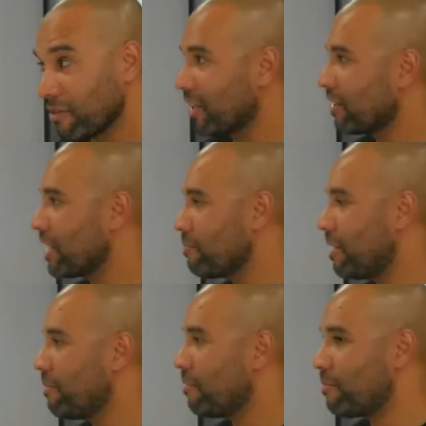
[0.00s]
to keep
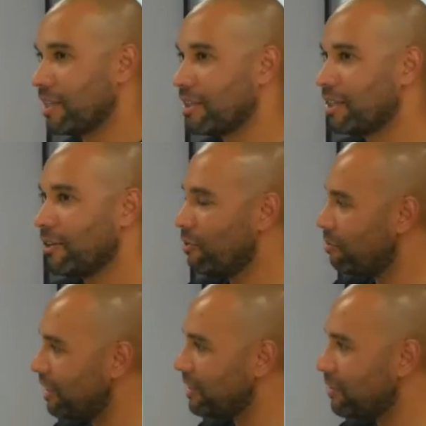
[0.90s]
them happy. What
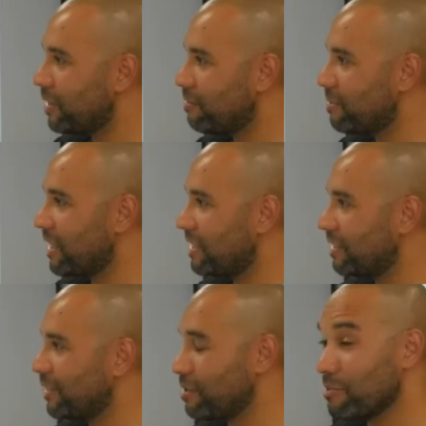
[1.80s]
about the other 80% of the
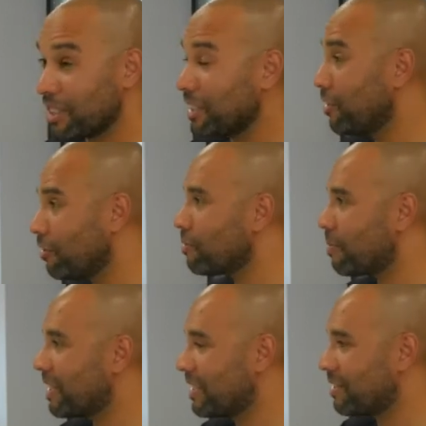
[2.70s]
customers that you're not
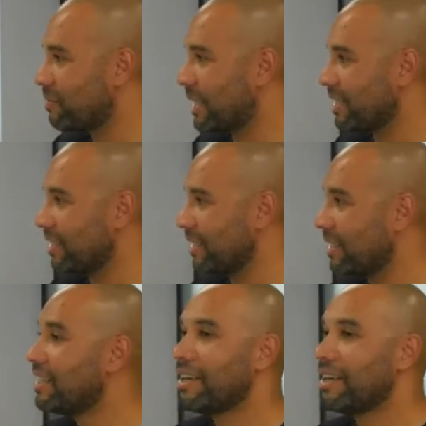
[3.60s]
speaking to regularly?